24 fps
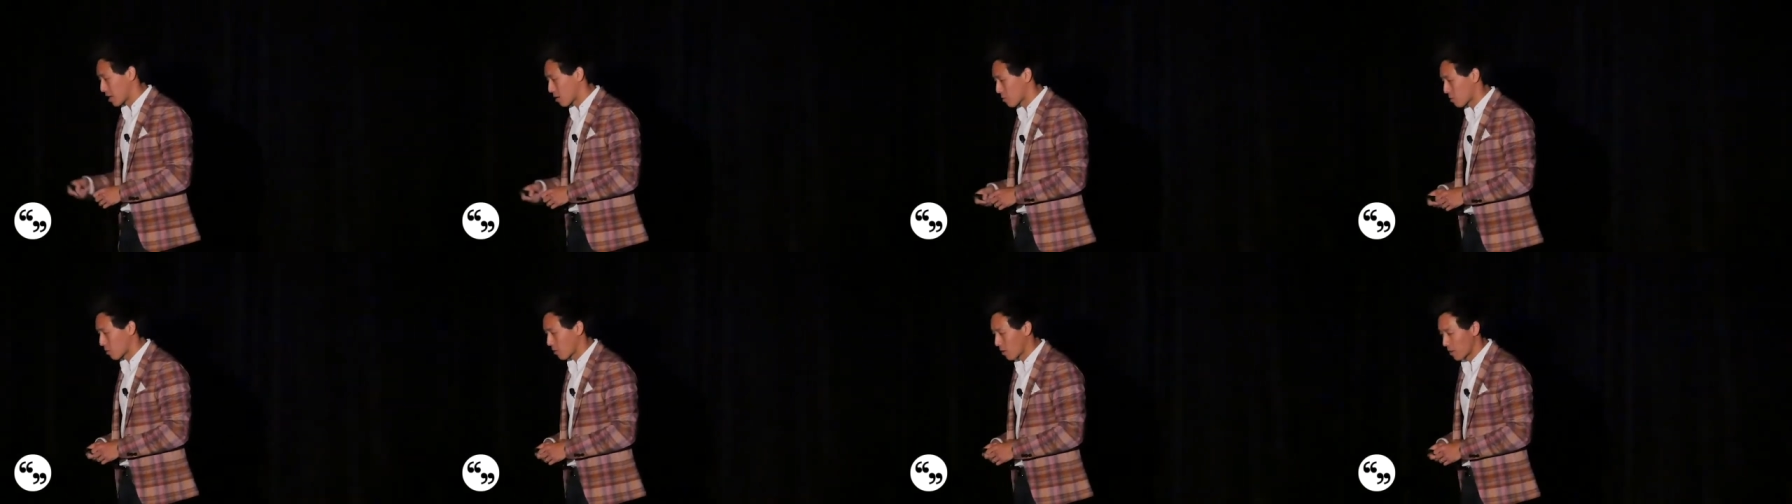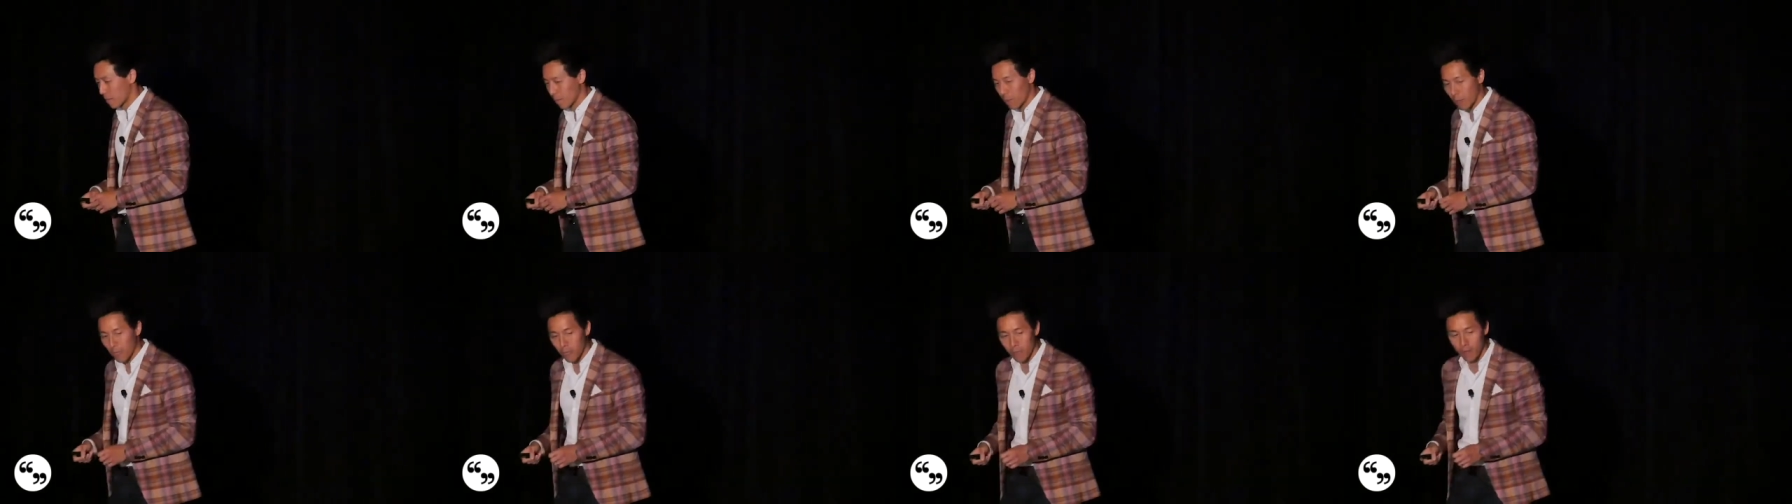
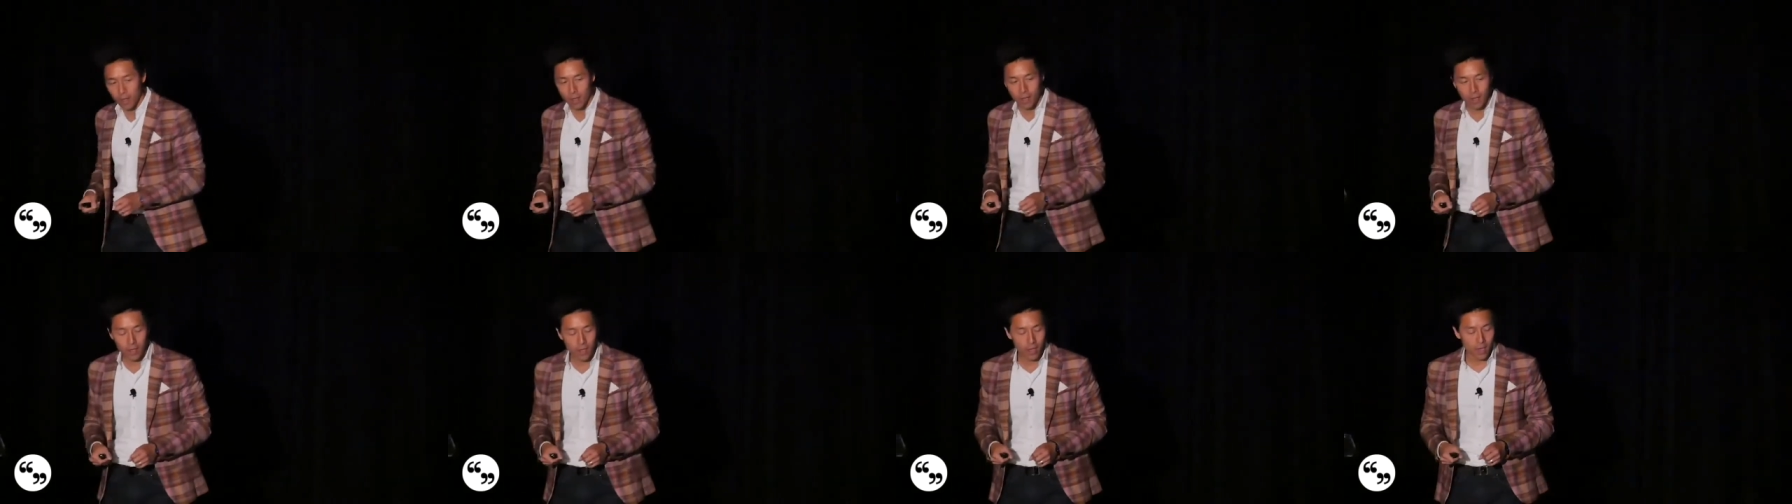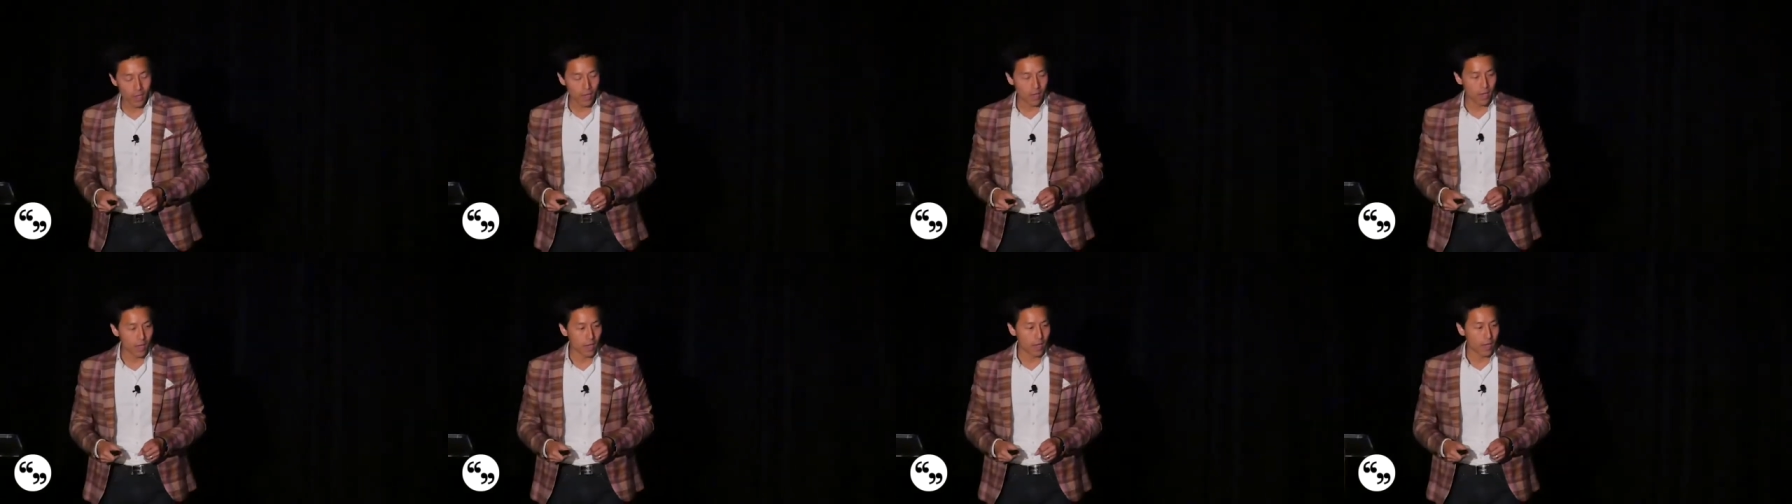airport,
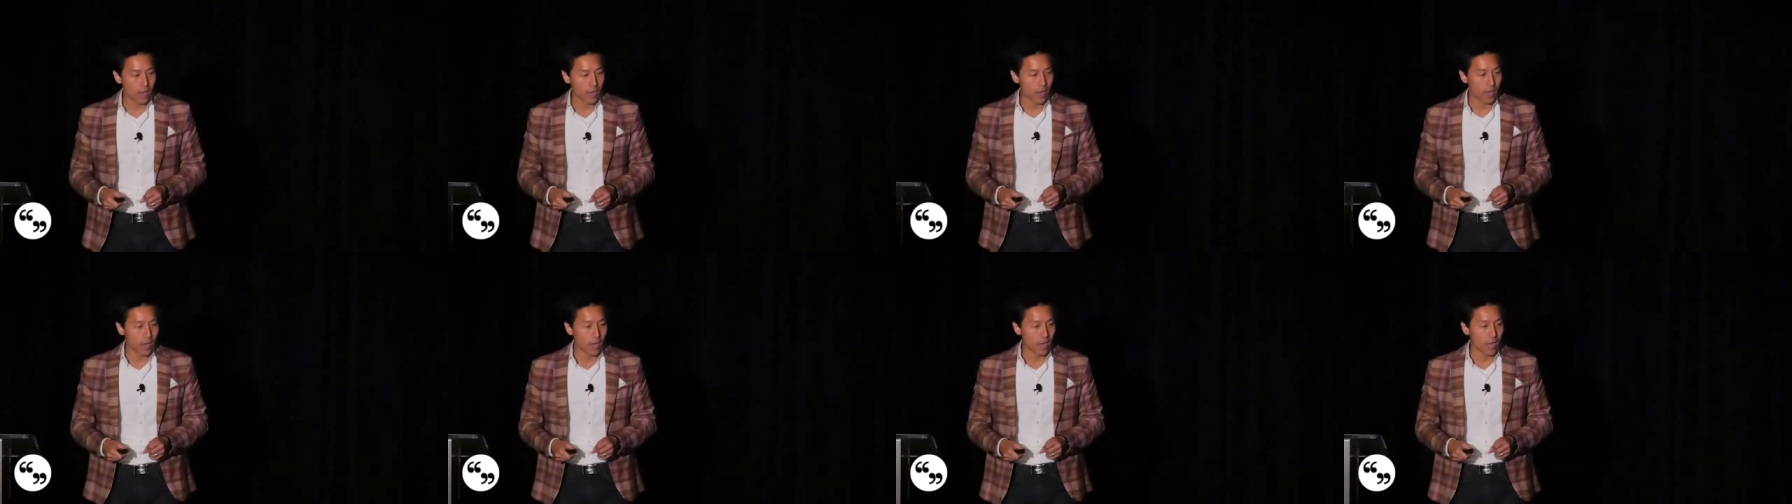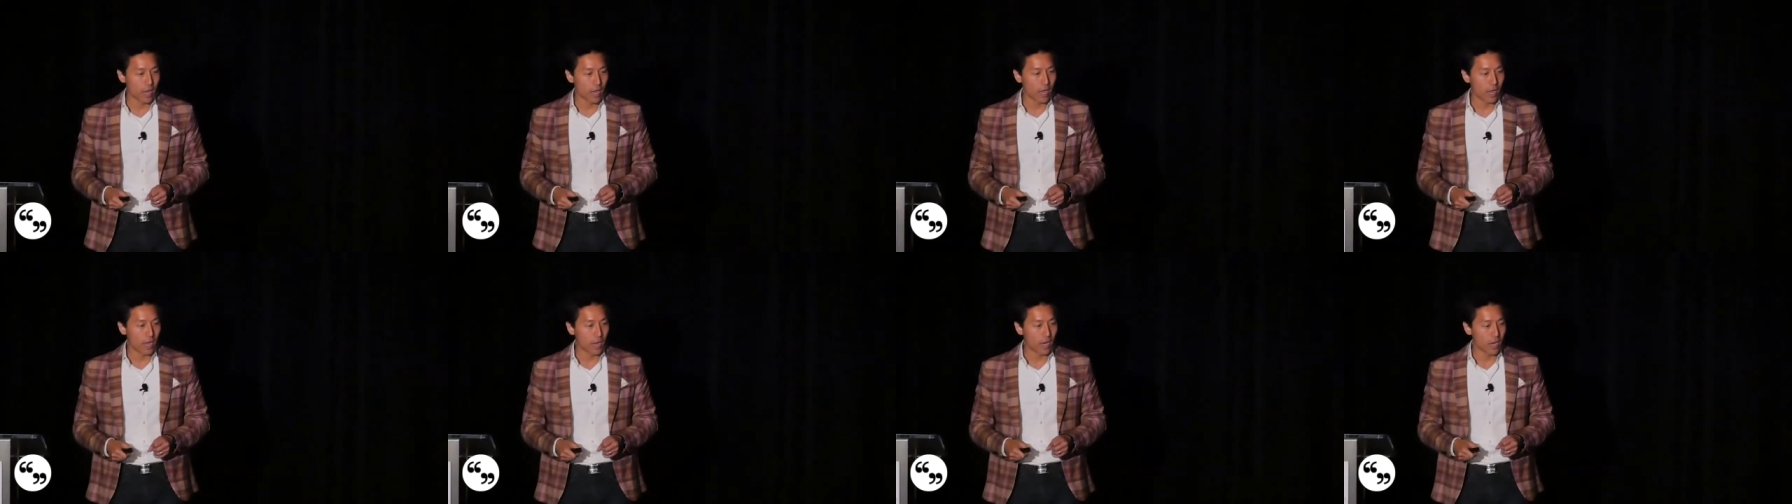
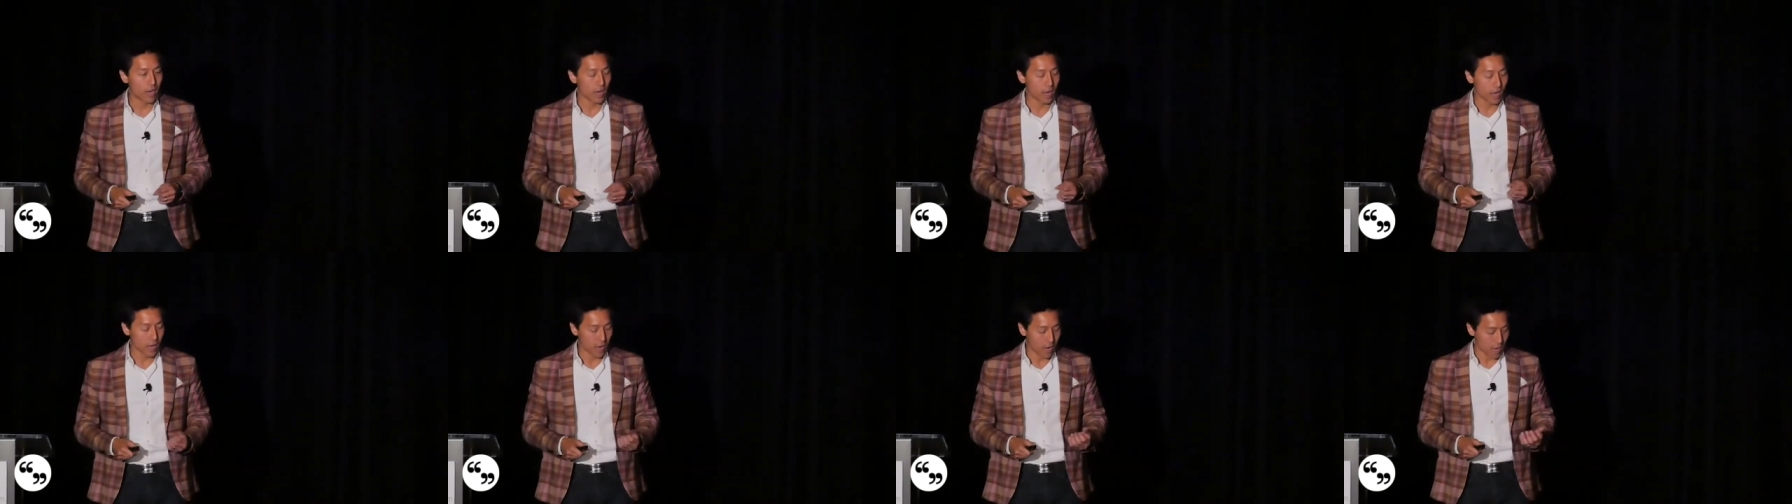and